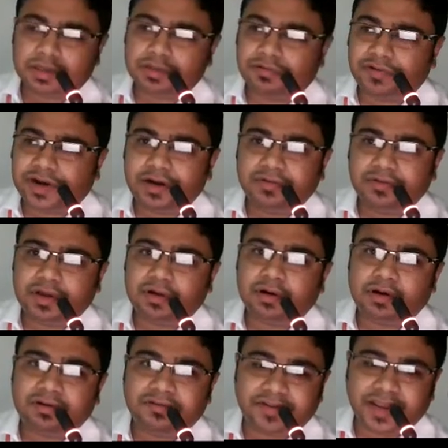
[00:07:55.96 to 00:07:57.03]
So when do we
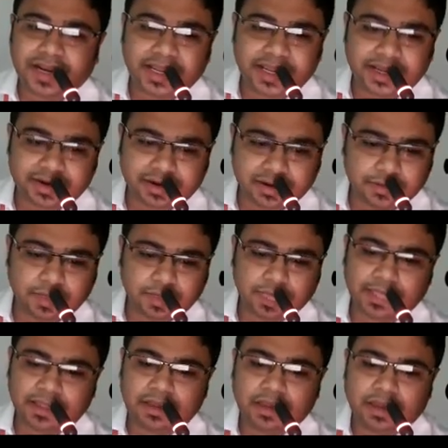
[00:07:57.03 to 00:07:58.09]
call failure?
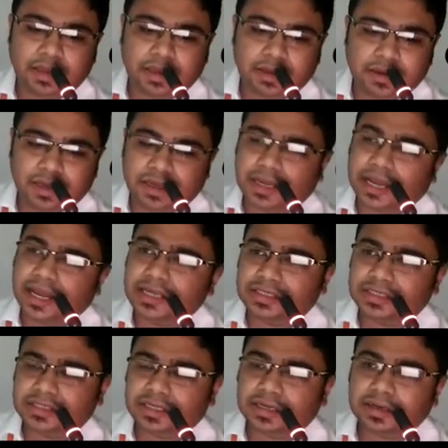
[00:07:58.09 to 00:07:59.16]

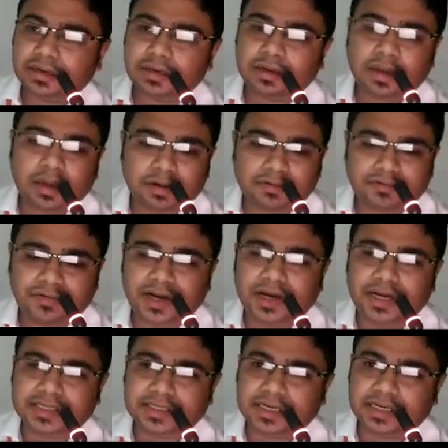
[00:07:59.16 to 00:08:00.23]
As we
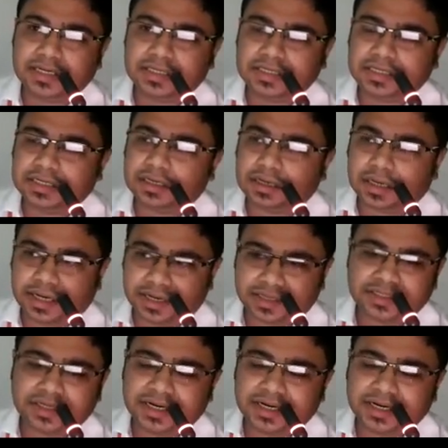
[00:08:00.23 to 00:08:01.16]
discussed, as